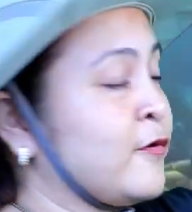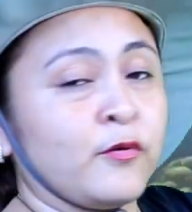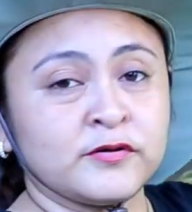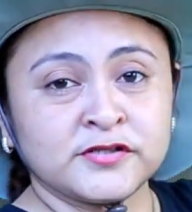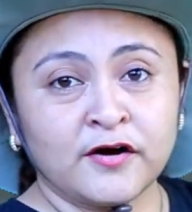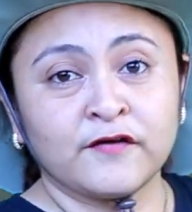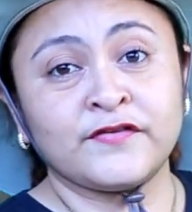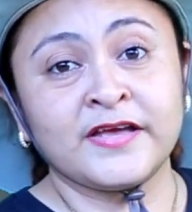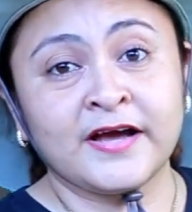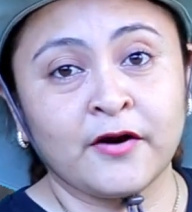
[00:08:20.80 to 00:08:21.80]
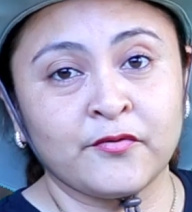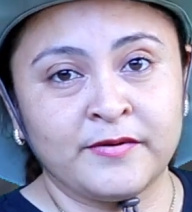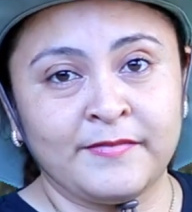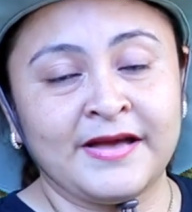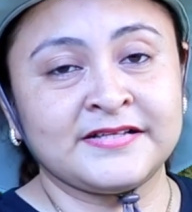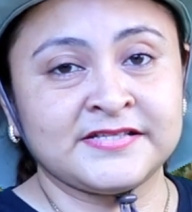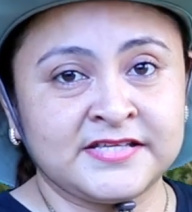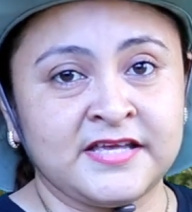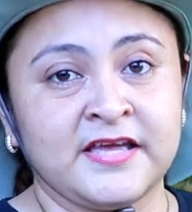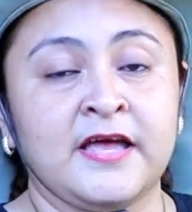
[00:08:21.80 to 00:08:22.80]
coast of the Caribbean
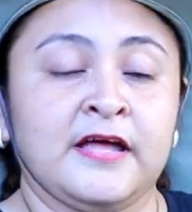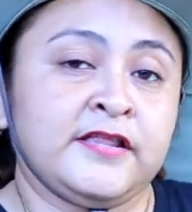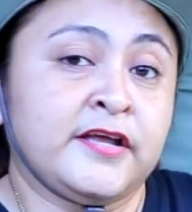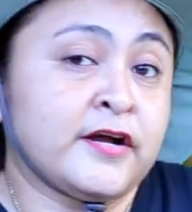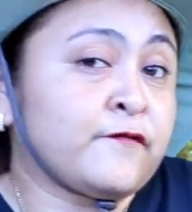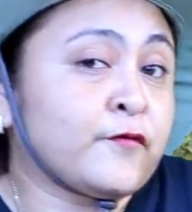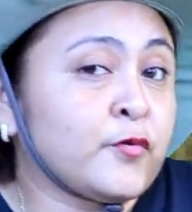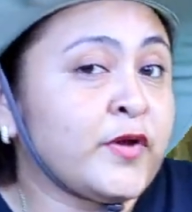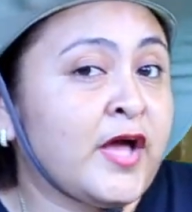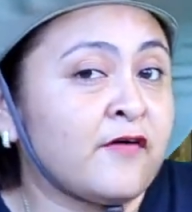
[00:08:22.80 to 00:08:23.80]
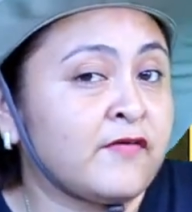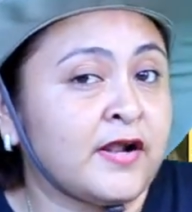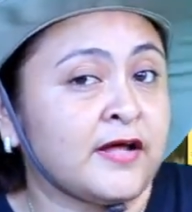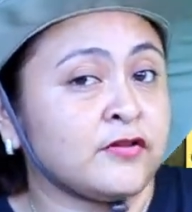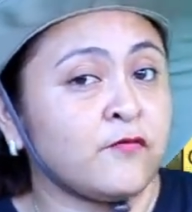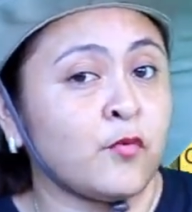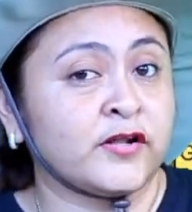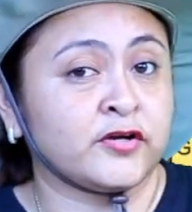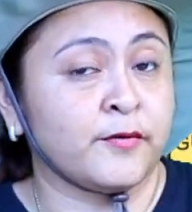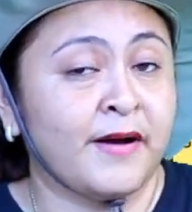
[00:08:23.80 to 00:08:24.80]
Sea. Therefore, we have a lot of
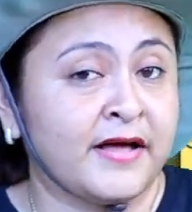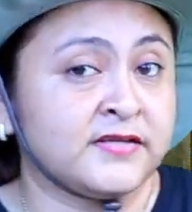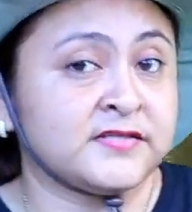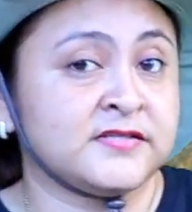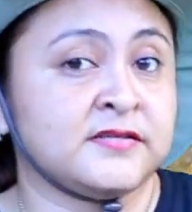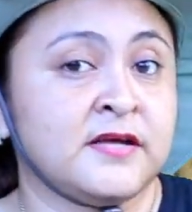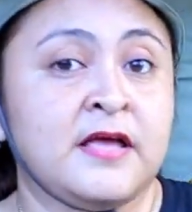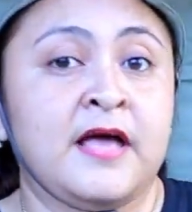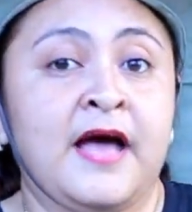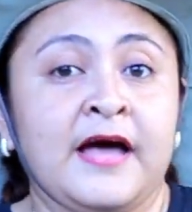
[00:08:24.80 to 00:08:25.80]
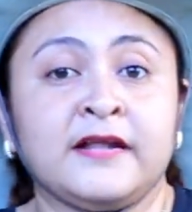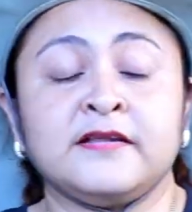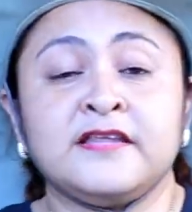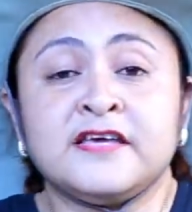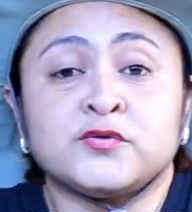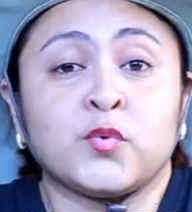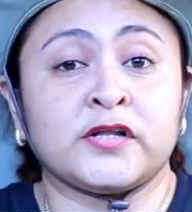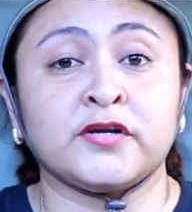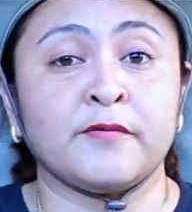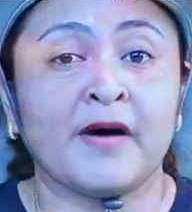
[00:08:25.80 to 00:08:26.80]
water bodies. And these water